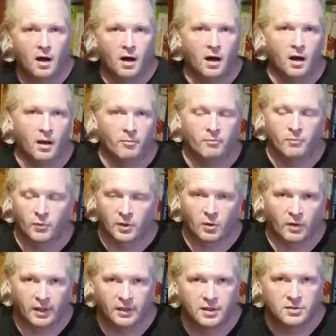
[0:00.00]
I'm
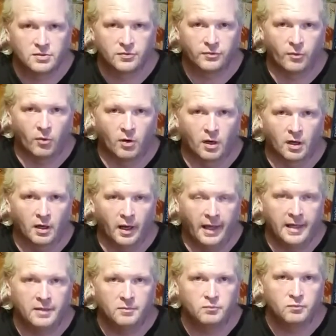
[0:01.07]
recording this
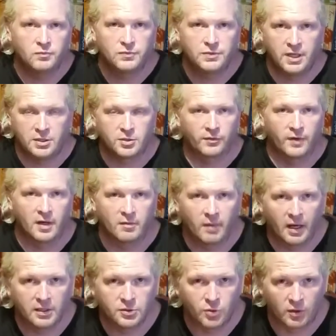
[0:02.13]
for a teacher friend
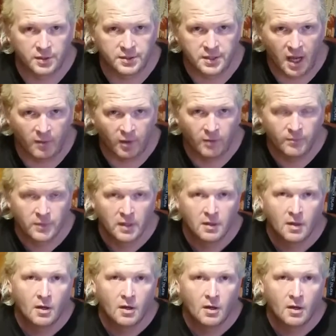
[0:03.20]
of mine, George Zabo,